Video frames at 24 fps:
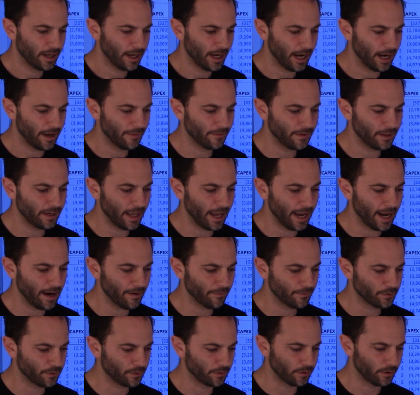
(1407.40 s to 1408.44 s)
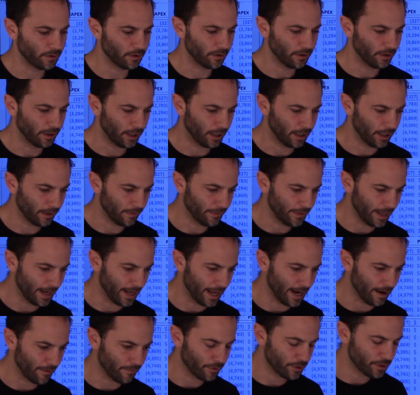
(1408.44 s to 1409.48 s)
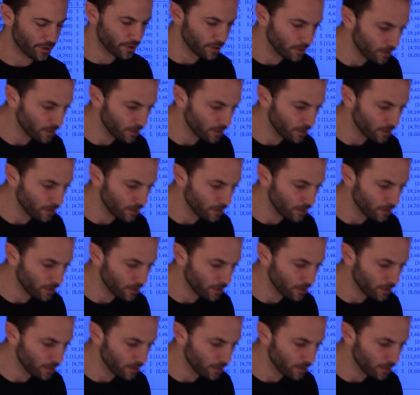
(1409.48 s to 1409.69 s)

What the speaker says: And then after, that average